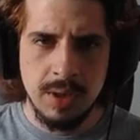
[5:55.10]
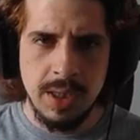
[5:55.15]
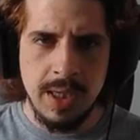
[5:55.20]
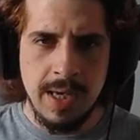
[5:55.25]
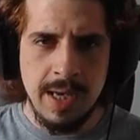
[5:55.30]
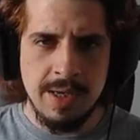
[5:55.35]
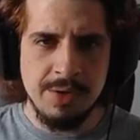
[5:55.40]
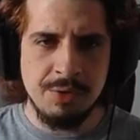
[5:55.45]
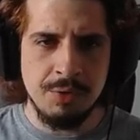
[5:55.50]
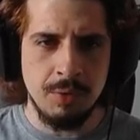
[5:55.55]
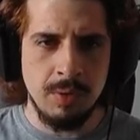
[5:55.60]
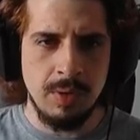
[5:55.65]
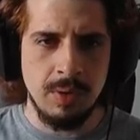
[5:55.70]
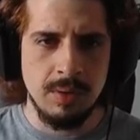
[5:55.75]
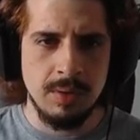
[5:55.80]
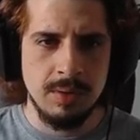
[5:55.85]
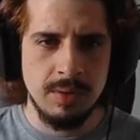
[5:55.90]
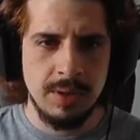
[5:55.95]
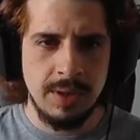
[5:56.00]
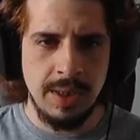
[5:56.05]

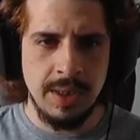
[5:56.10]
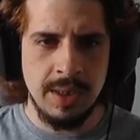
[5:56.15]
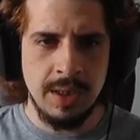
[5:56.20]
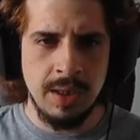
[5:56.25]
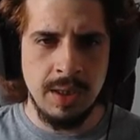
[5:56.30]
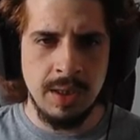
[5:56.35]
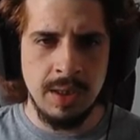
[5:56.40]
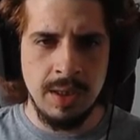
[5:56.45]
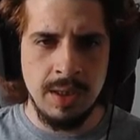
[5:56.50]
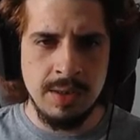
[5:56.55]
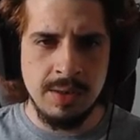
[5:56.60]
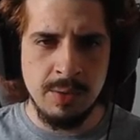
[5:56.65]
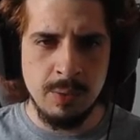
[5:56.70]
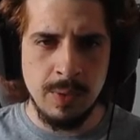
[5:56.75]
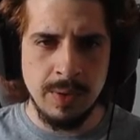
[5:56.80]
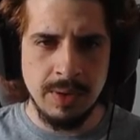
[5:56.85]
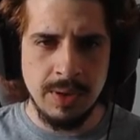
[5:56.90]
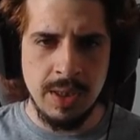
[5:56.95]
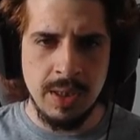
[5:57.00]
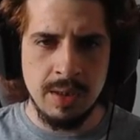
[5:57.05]
casual, taking it easy
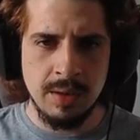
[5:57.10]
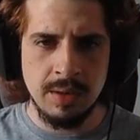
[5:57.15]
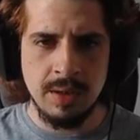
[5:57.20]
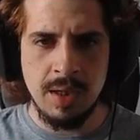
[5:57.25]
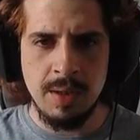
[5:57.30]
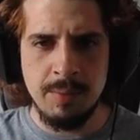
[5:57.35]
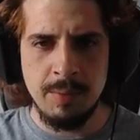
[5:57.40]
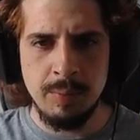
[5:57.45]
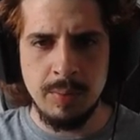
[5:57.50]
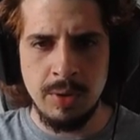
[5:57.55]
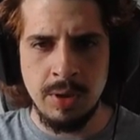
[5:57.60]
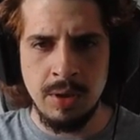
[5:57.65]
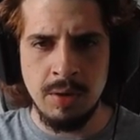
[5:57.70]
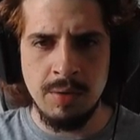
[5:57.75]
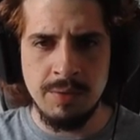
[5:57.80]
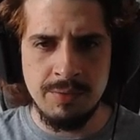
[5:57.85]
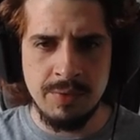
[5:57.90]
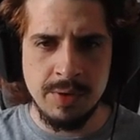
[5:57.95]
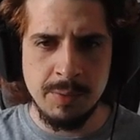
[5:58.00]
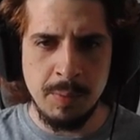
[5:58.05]
one day at a time and putting
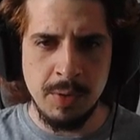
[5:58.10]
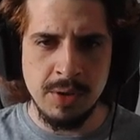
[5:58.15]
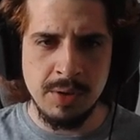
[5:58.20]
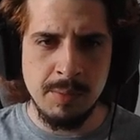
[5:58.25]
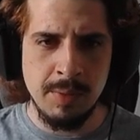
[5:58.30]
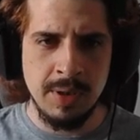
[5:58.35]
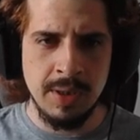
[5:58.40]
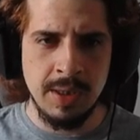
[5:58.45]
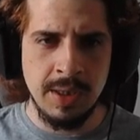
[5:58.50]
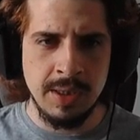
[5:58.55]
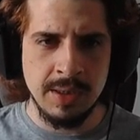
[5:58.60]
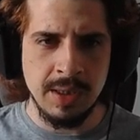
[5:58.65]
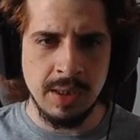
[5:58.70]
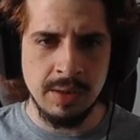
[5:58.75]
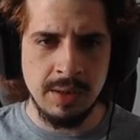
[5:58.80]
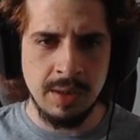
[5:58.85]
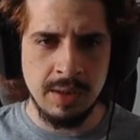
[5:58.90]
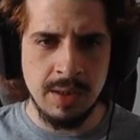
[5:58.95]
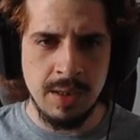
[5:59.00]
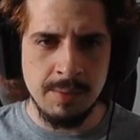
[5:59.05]
off responsibilities
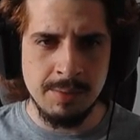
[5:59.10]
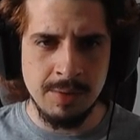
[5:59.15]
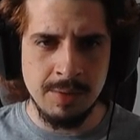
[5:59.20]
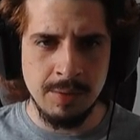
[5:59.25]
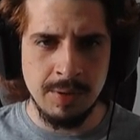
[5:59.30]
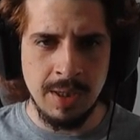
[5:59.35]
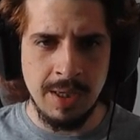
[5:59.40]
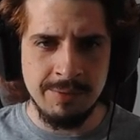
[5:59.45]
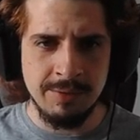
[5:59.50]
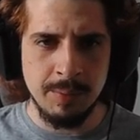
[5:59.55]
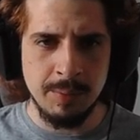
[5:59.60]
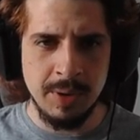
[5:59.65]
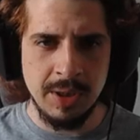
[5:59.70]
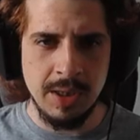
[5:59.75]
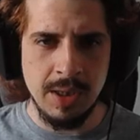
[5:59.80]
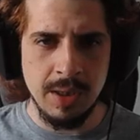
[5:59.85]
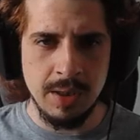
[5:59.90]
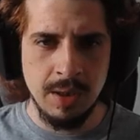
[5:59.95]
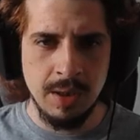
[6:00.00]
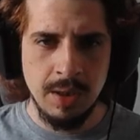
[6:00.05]
until they absolutely have to be
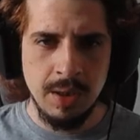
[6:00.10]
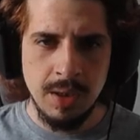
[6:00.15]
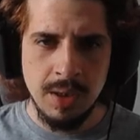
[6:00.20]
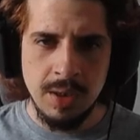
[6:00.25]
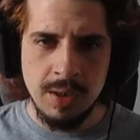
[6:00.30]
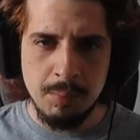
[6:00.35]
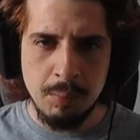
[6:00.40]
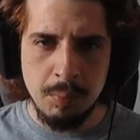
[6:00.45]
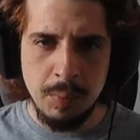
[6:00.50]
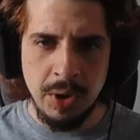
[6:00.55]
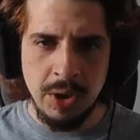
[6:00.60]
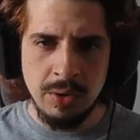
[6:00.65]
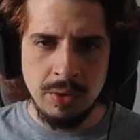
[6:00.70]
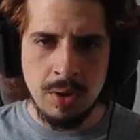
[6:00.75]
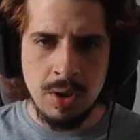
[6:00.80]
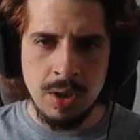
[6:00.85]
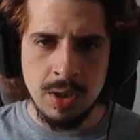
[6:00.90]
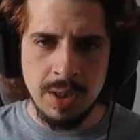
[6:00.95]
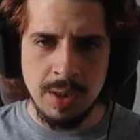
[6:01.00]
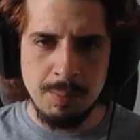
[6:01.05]
done.
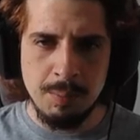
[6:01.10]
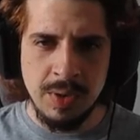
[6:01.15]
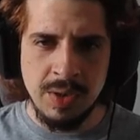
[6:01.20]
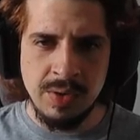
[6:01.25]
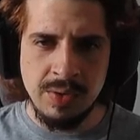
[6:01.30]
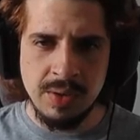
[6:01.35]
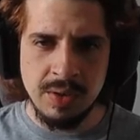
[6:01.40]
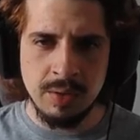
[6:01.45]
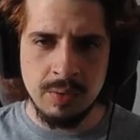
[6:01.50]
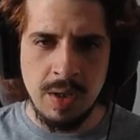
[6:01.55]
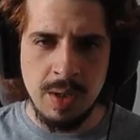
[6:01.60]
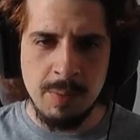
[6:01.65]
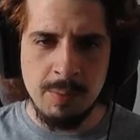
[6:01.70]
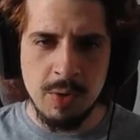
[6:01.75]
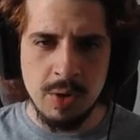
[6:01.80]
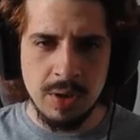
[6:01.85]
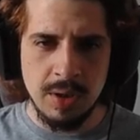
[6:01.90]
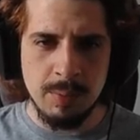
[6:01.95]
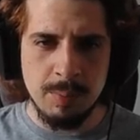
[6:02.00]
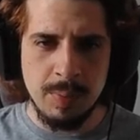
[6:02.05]
Beantalk and Beanstagram
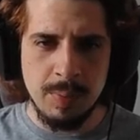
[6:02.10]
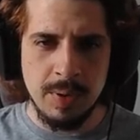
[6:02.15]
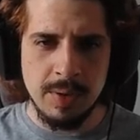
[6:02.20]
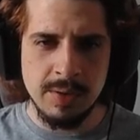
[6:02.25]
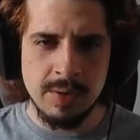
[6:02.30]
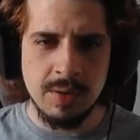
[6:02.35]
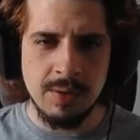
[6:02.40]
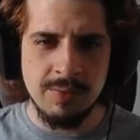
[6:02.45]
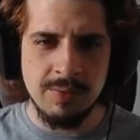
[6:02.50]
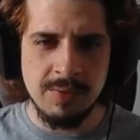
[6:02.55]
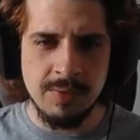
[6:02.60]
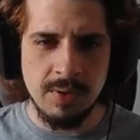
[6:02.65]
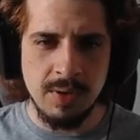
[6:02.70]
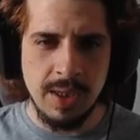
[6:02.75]
are their periscope for